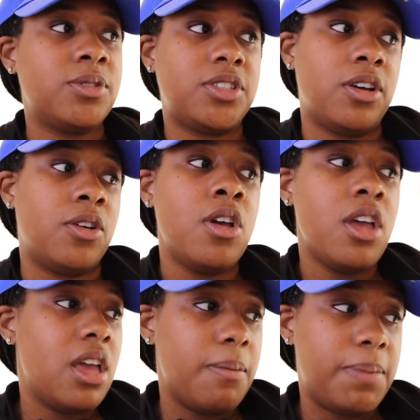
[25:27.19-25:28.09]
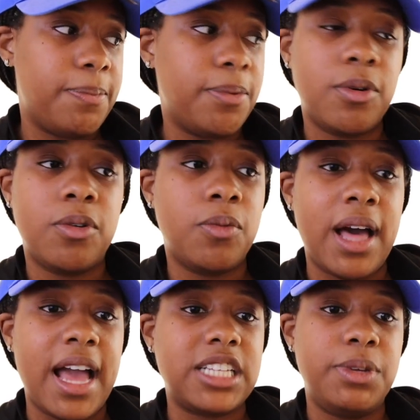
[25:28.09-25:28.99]
So people will
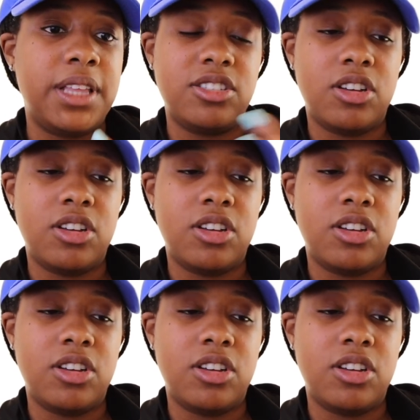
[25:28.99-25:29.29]
ask me like,